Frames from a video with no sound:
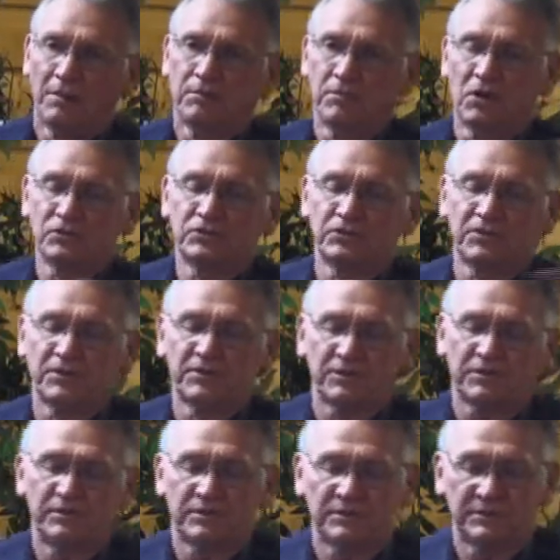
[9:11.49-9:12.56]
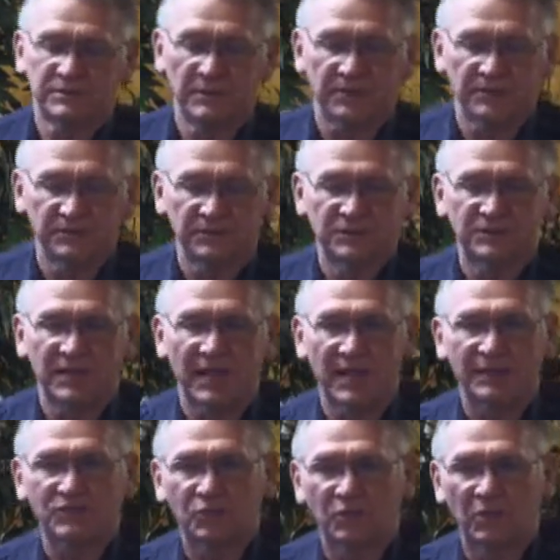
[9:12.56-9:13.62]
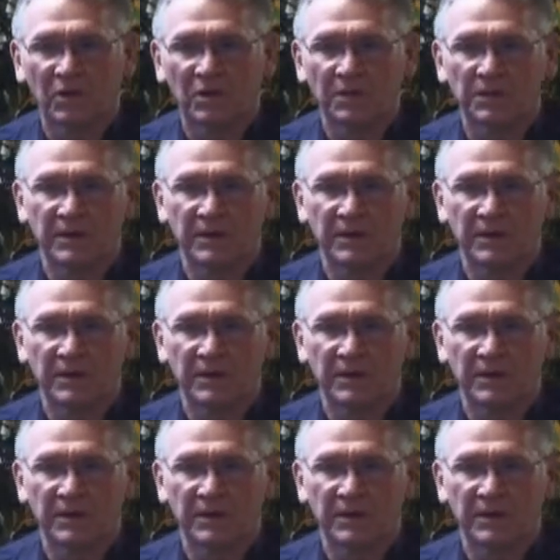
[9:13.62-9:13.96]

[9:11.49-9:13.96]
Most of the southern states were